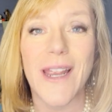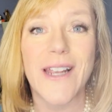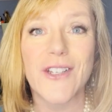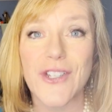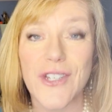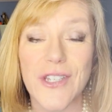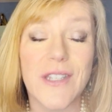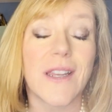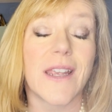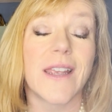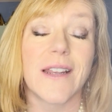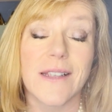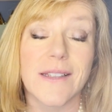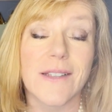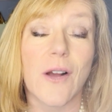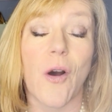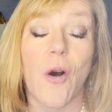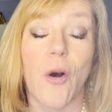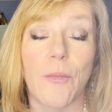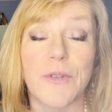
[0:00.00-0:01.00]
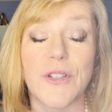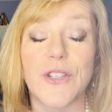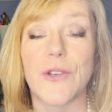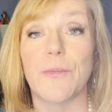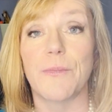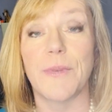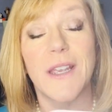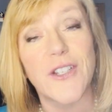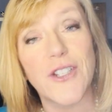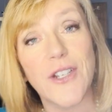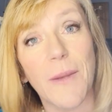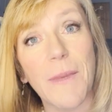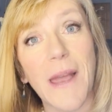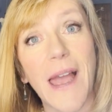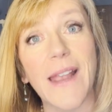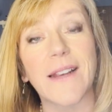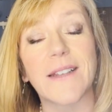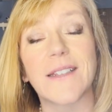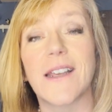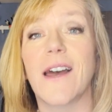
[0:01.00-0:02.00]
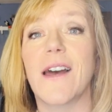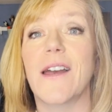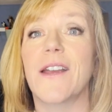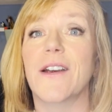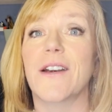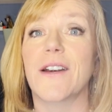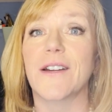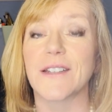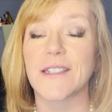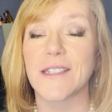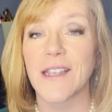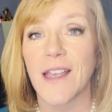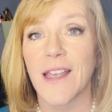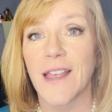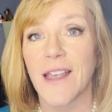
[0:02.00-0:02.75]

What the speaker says: It's just, it is a home to PJ McIntyre's,